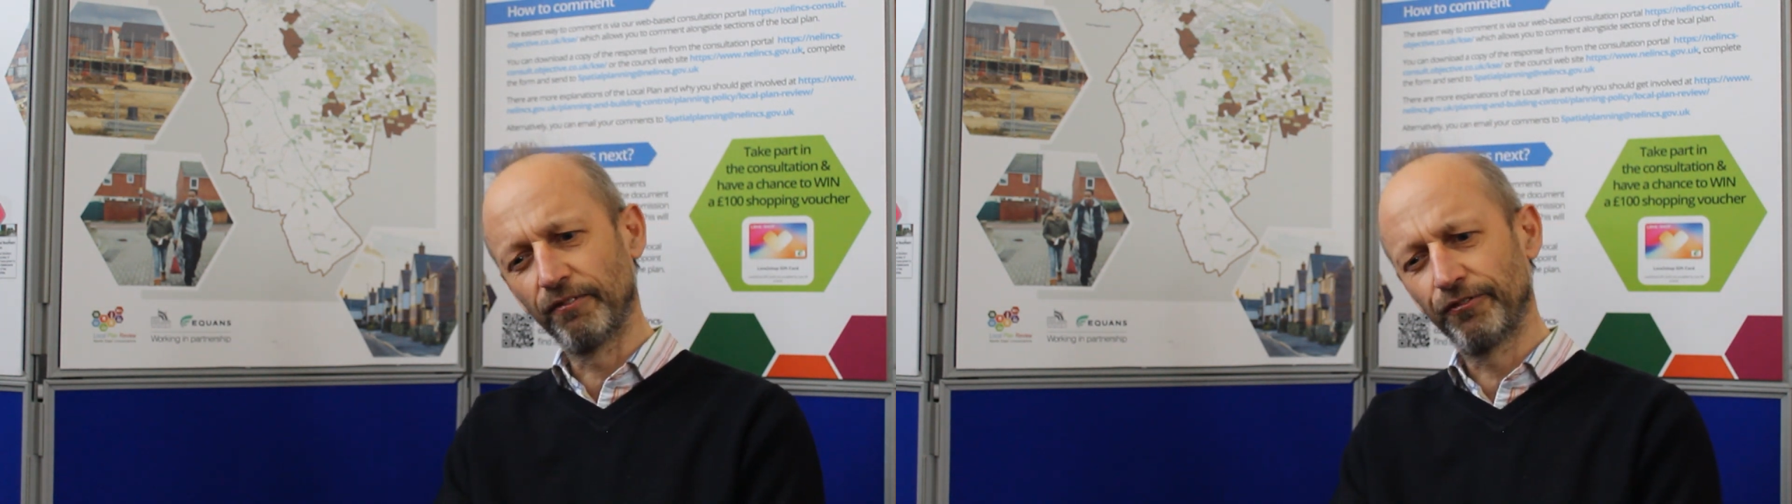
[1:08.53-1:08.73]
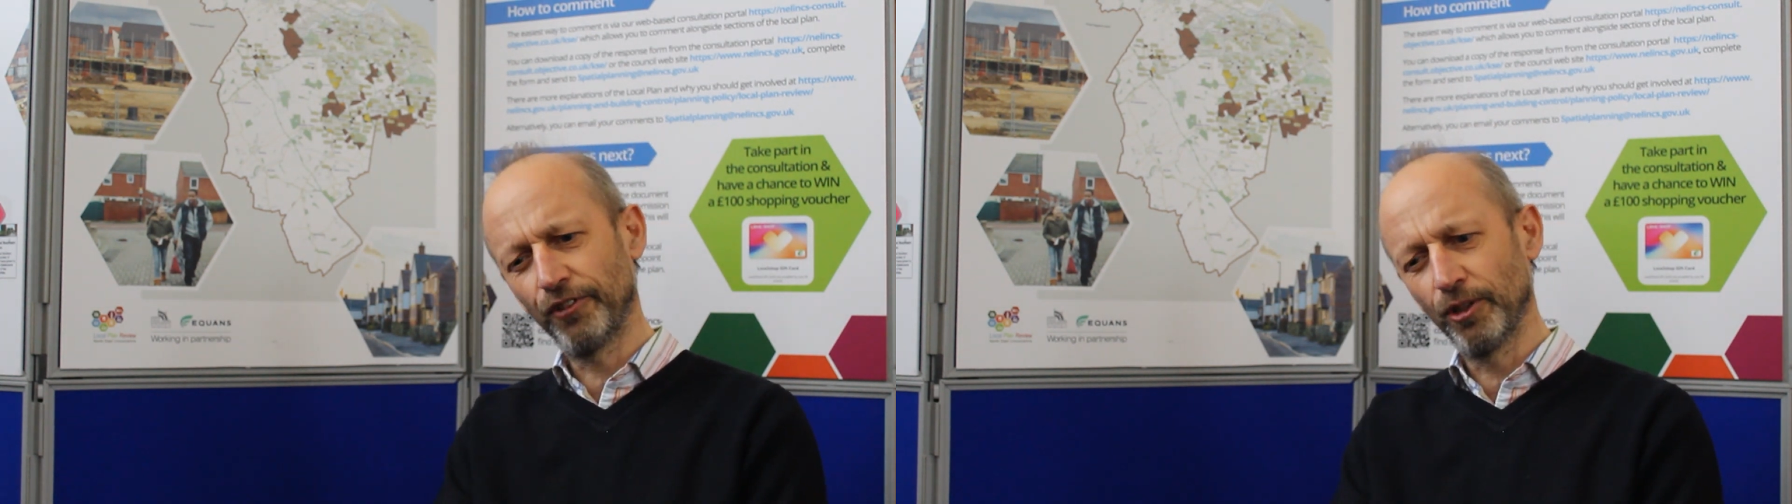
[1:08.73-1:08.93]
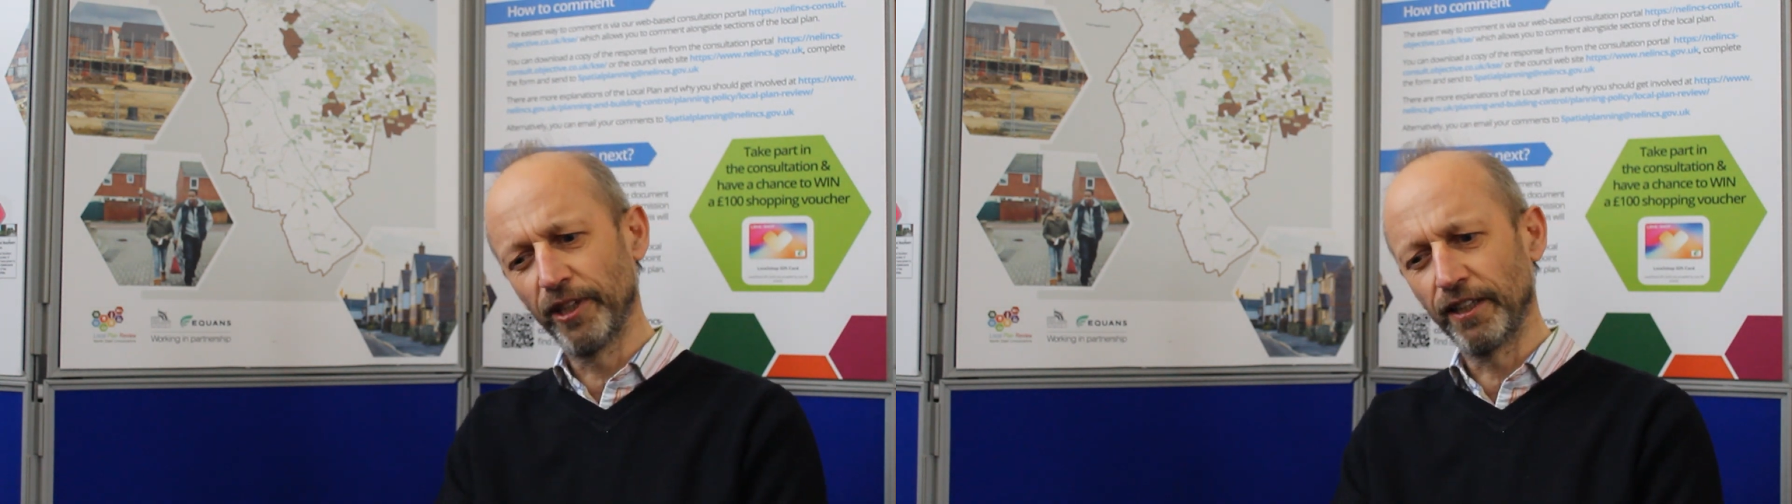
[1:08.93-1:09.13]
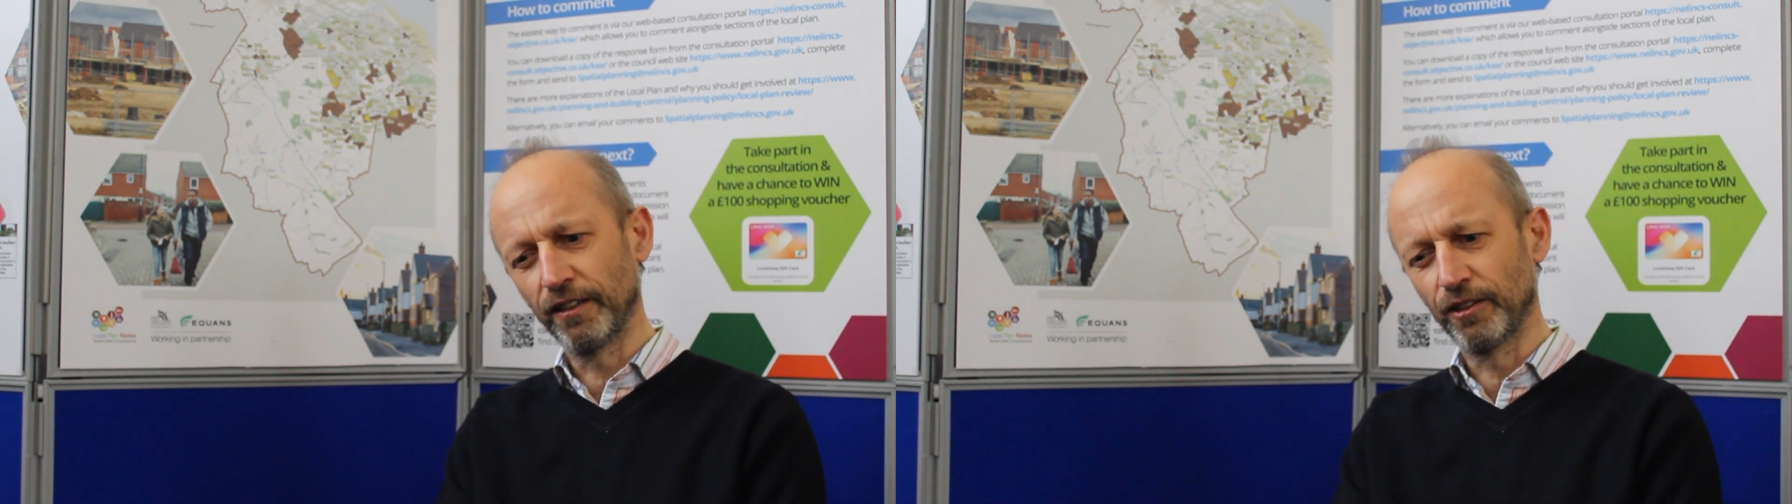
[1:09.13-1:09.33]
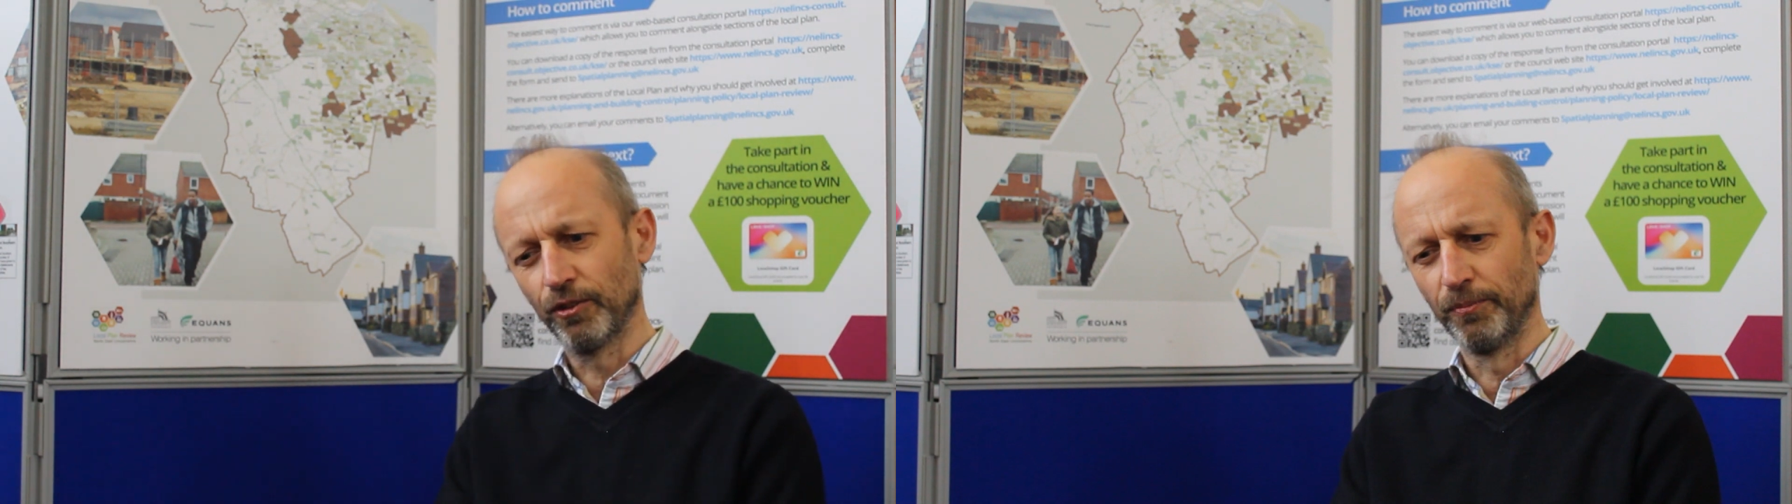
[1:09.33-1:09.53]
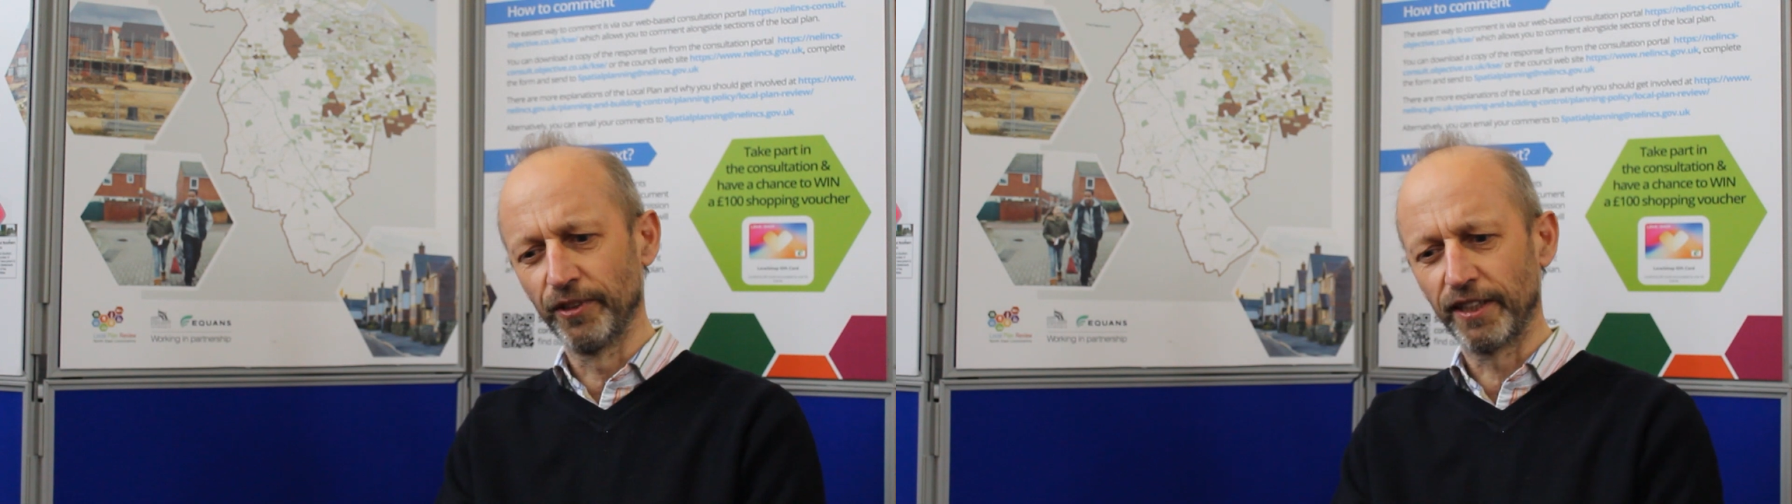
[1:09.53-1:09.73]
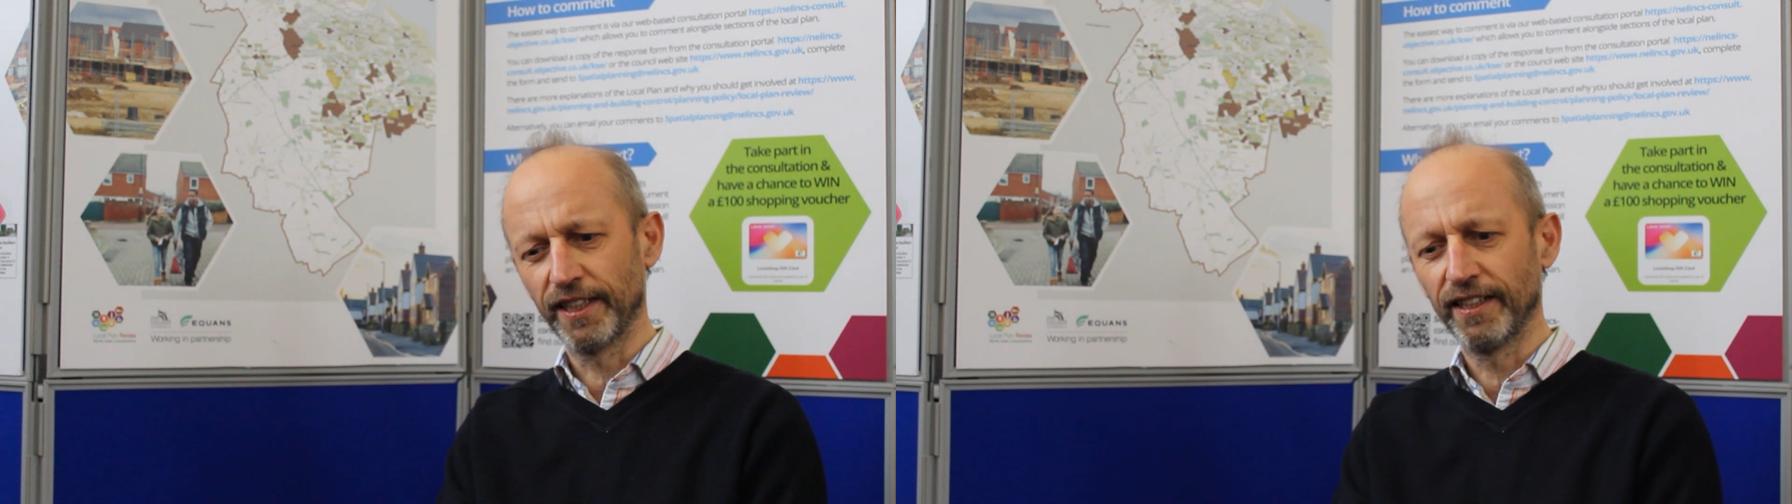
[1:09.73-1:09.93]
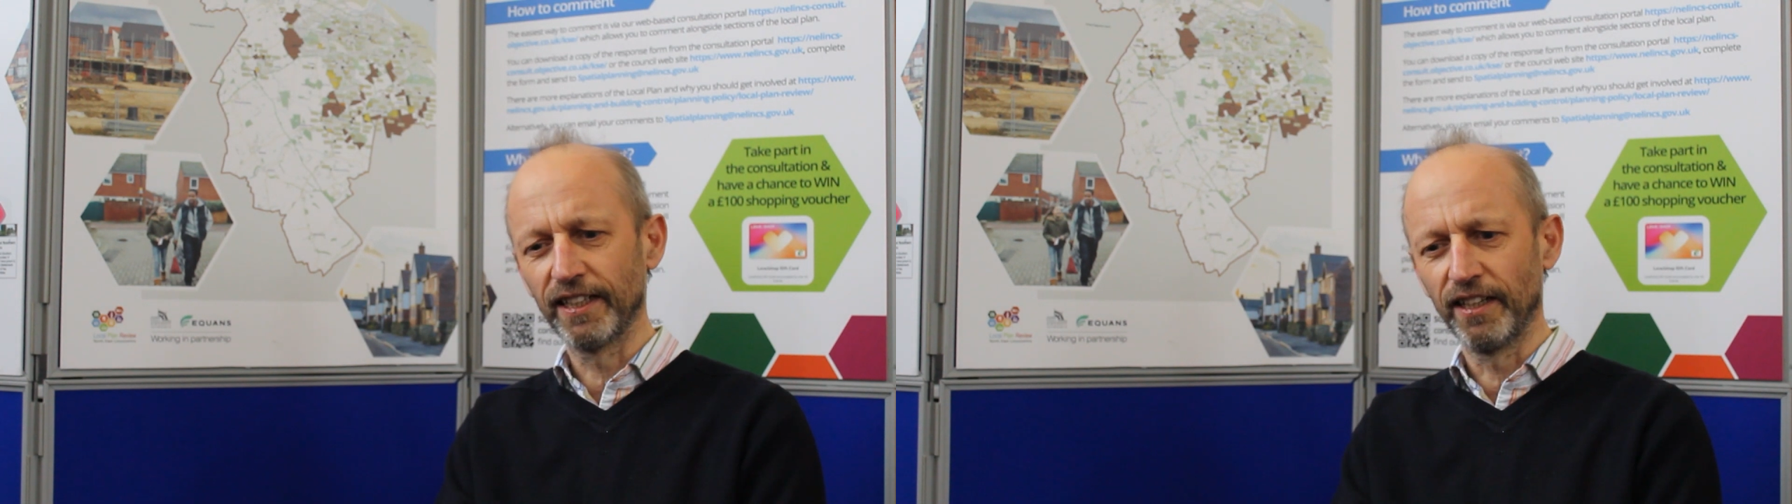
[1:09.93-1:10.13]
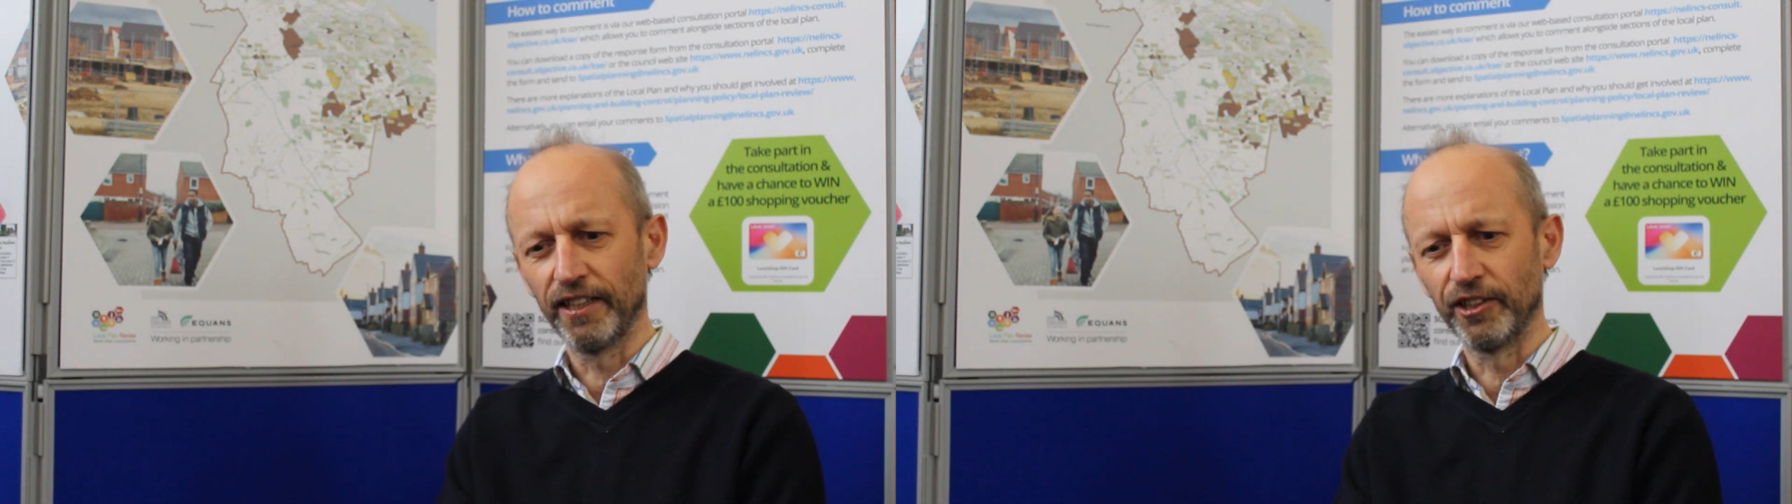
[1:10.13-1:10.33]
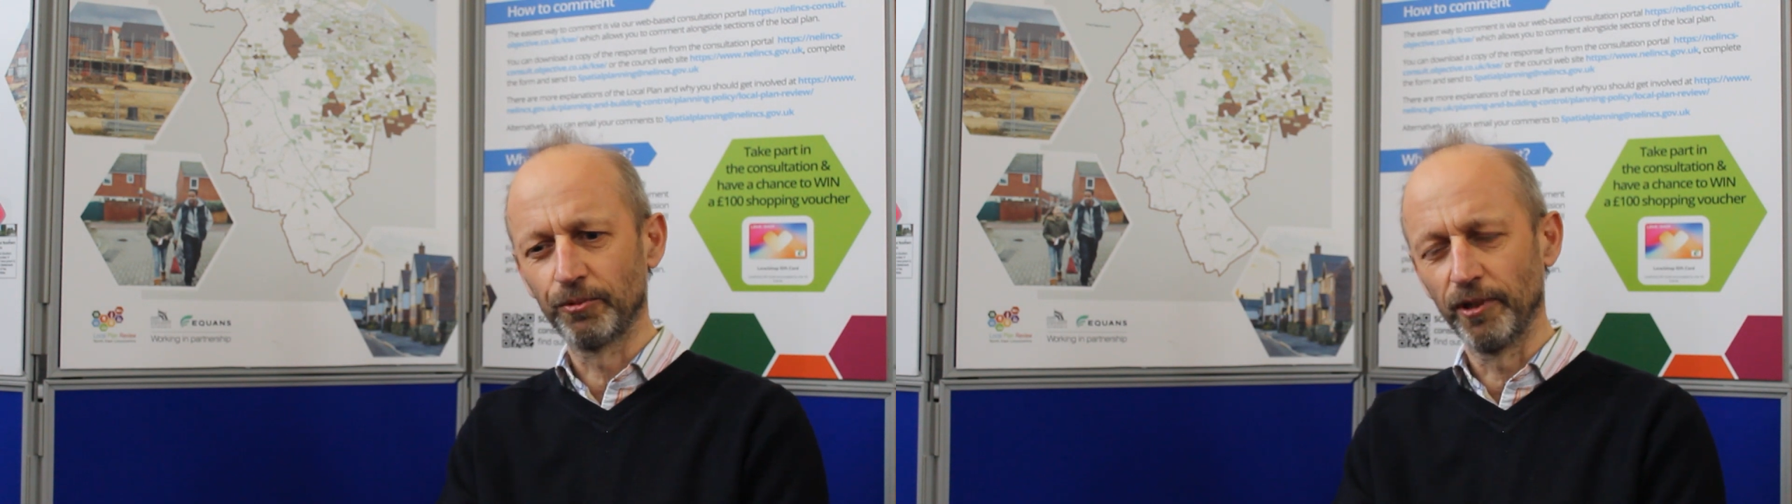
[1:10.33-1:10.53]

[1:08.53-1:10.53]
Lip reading: Following government guidelines,